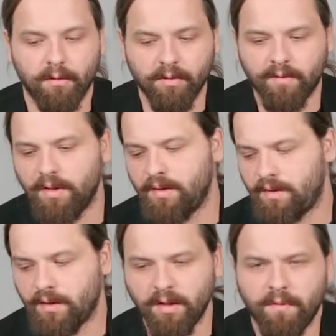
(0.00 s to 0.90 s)
With
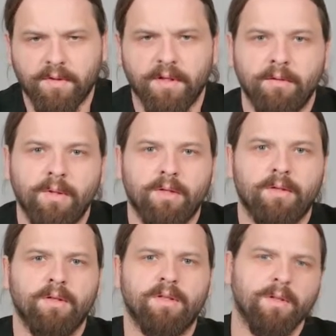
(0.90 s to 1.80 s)
this 94
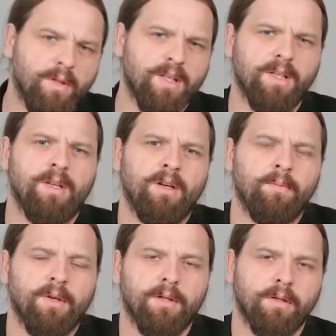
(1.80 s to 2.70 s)
centimeters it's not necessary,
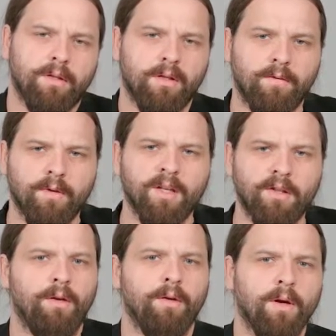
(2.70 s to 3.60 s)
but if you get
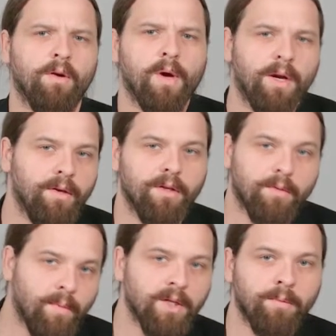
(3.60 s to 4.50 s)
the longer one
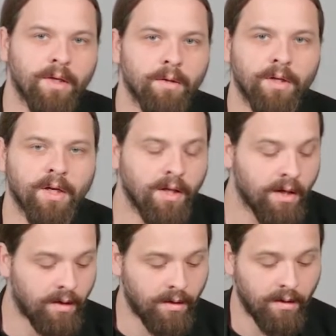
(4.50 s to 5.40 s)
it might be a good idea.